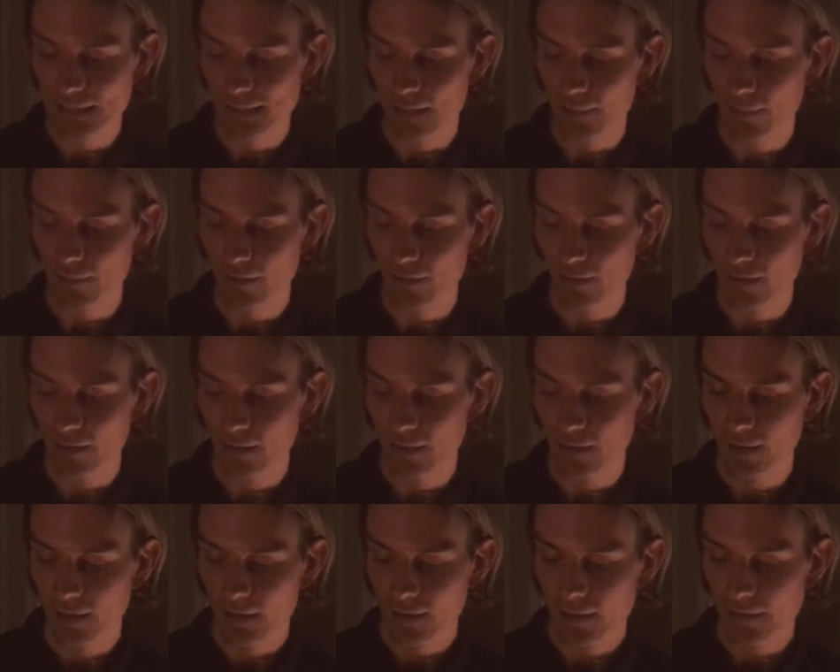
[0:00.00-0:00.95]
is up high,
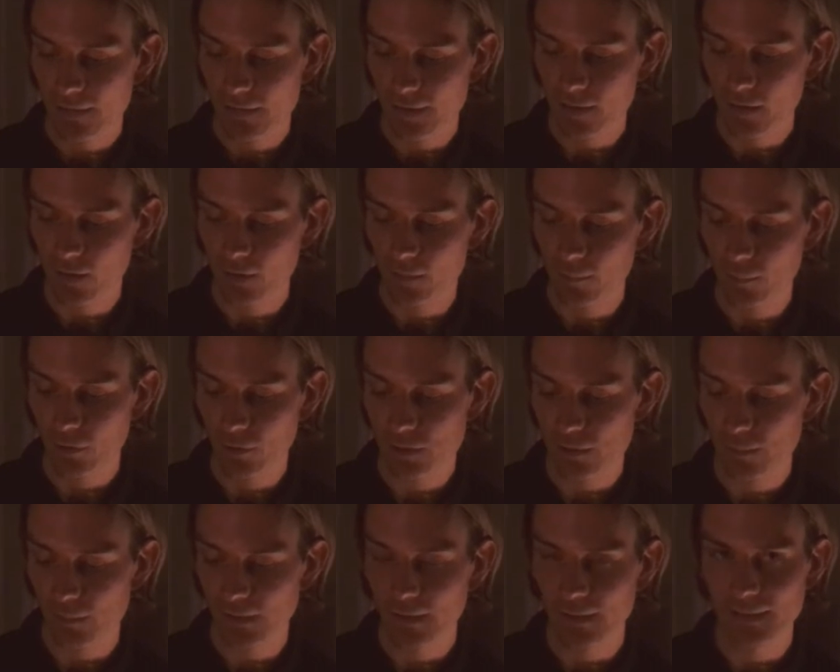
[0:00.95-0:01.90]
and they can't
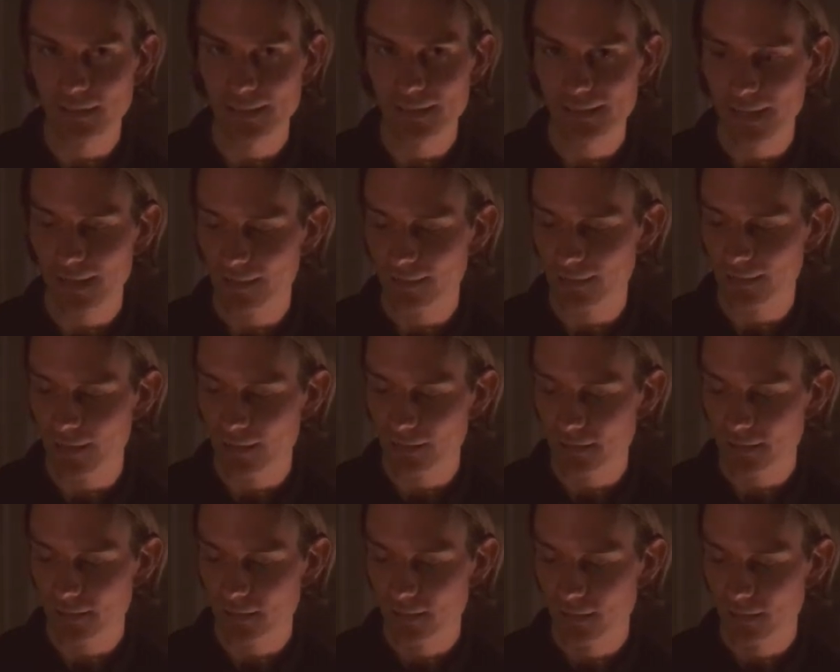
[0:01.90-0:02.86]
possibly understand
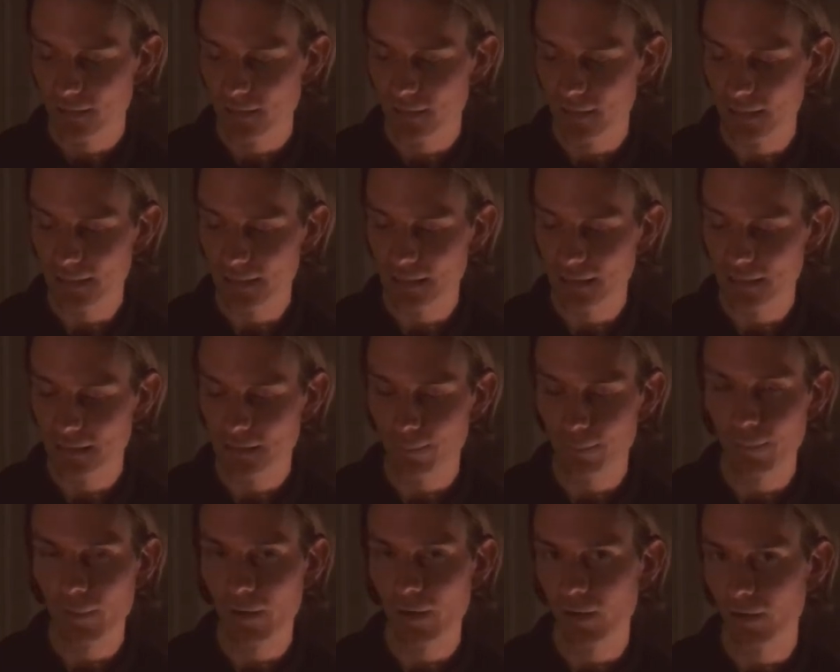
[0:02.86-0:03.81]
that, the need to
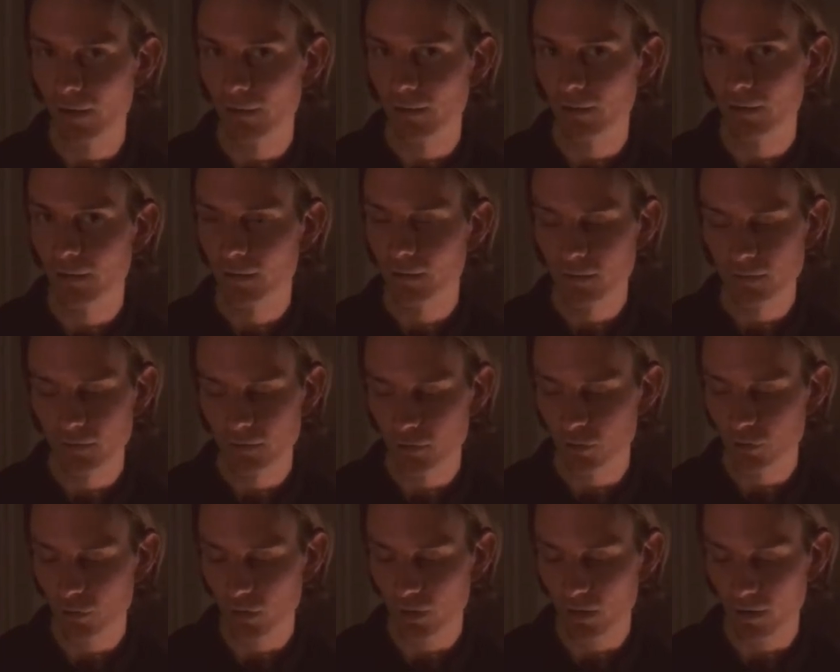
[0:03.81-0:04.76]
burn, to
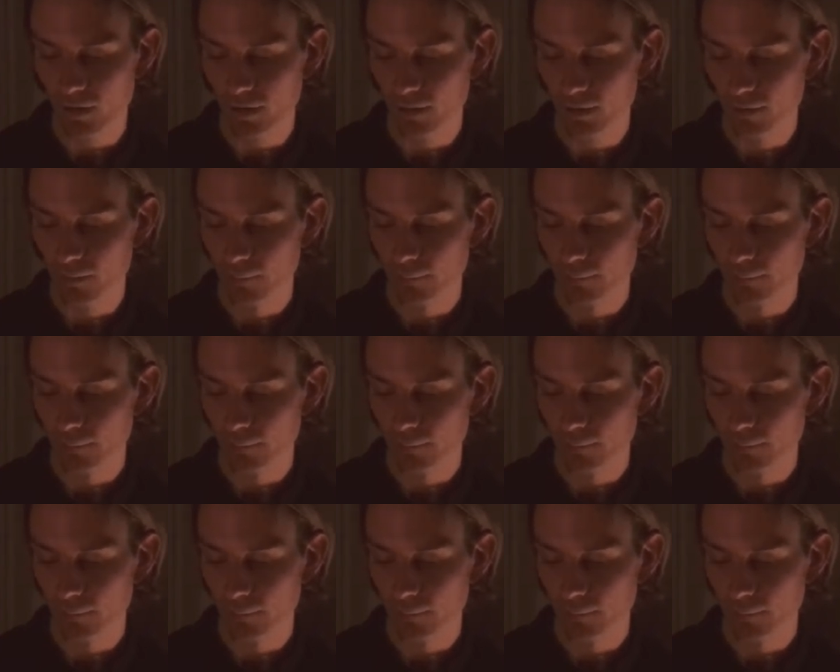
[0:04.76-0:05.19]
try.